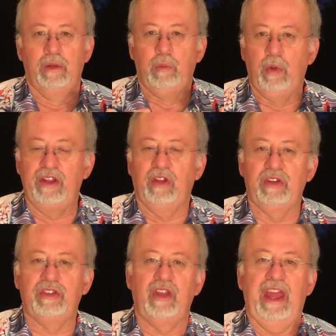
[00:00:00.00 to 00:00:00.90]
what it
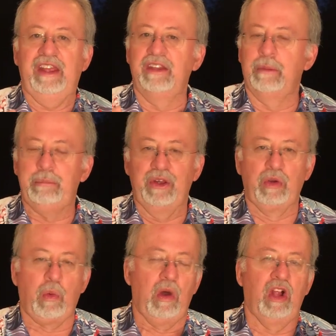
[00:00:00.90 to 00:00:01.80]
looks like and the
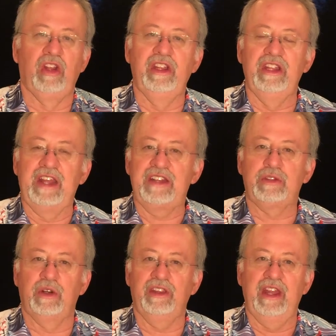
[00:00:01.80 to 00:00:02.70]
build quality and that
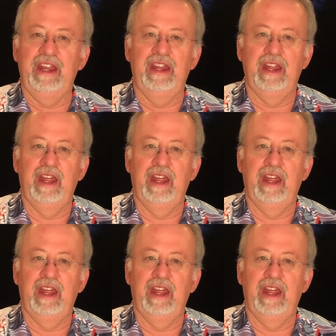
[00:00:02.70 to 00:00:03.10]
sort of thing.